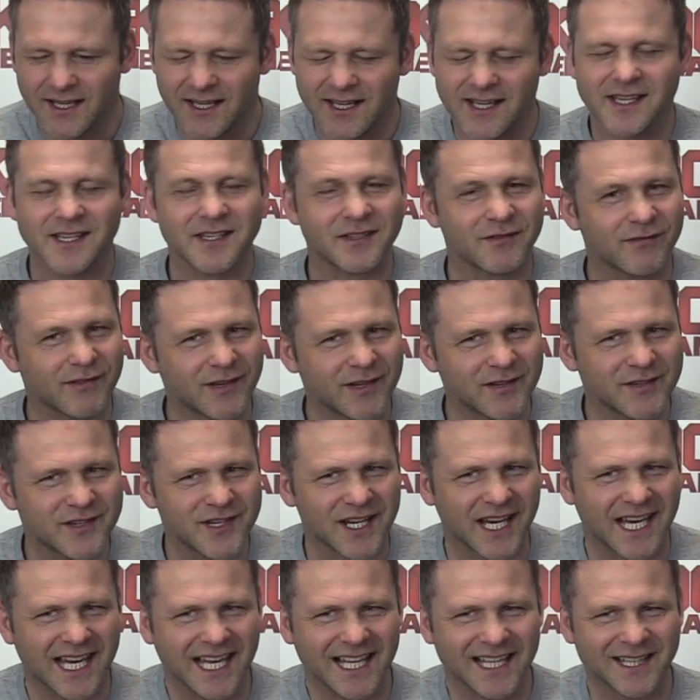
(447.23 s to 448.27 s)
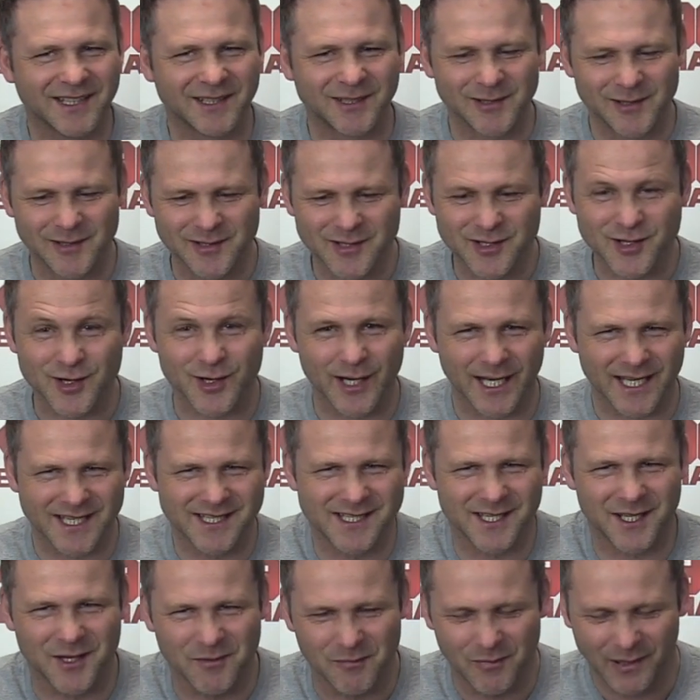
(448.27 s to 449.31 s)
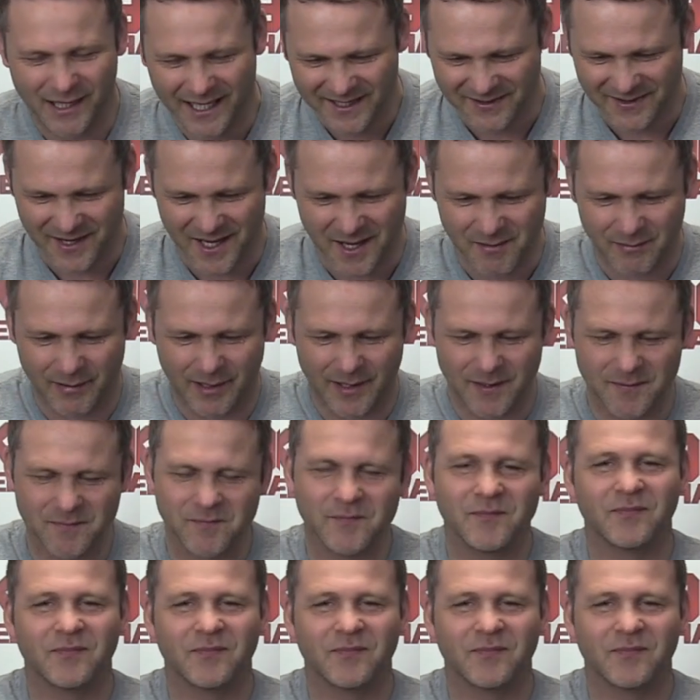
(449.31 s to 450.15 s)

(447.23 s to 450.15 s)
It's a real tricky little tricks you can play there, but